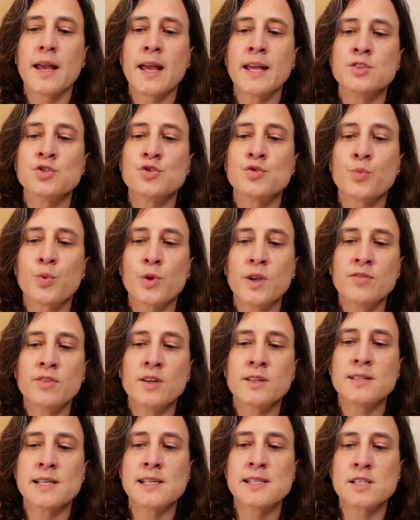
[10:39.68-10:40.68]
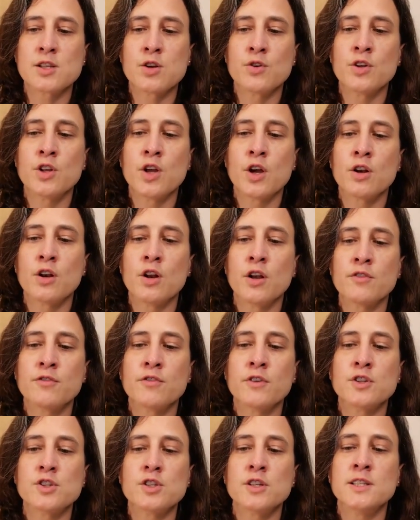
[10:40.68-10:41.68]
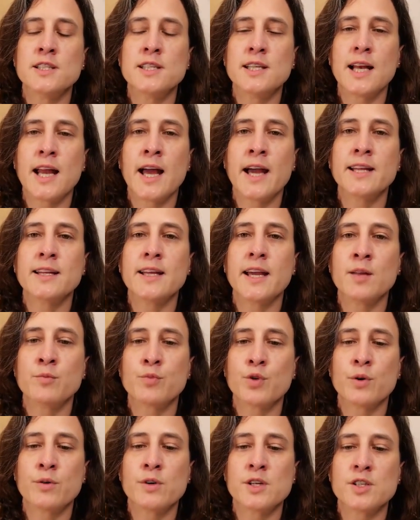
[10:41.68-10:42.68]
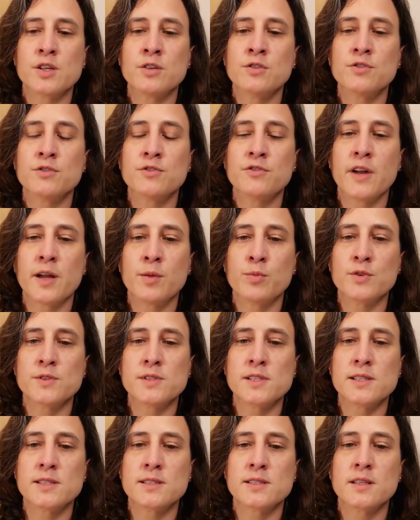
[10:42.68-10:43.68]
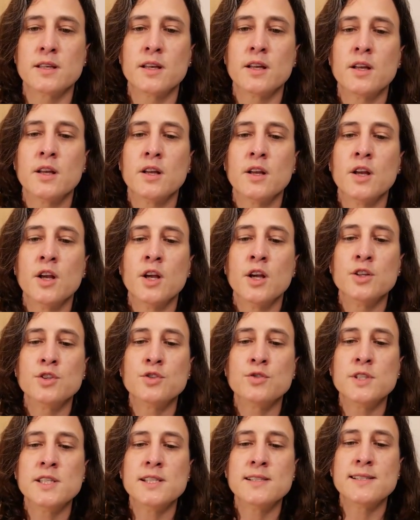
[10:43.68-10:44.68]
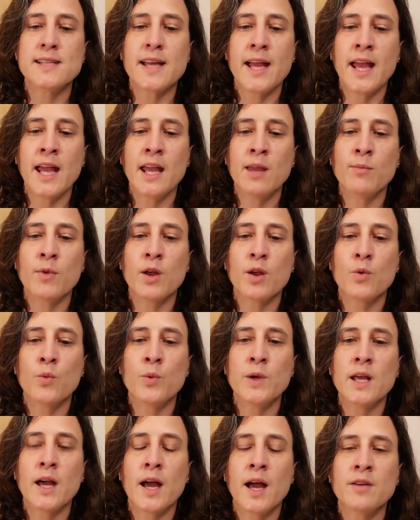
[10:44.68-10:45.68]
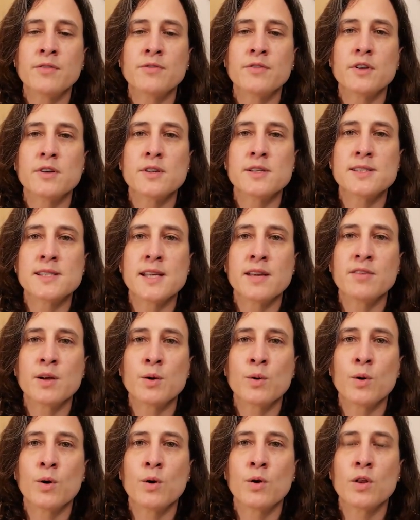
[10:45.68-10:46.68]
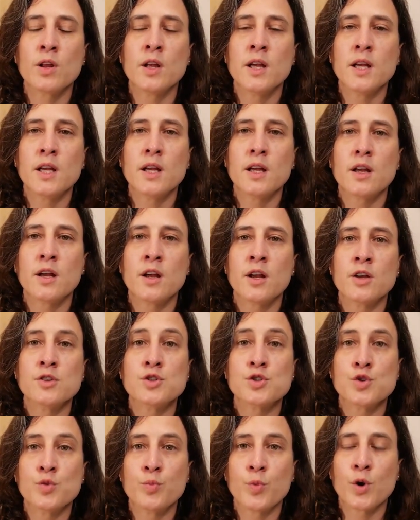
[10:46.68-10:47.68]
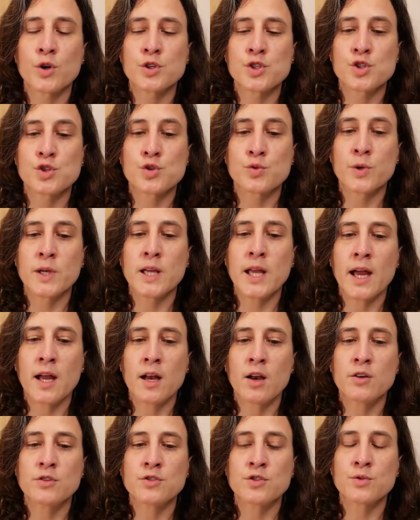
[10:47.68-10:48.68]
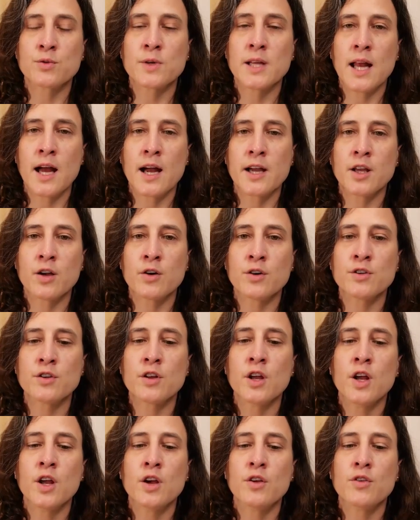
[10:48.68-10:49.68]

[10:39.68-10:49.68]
and to prevent and slow down lung function decline and progression to fibrosis. To this aim, we have several supports to rely on,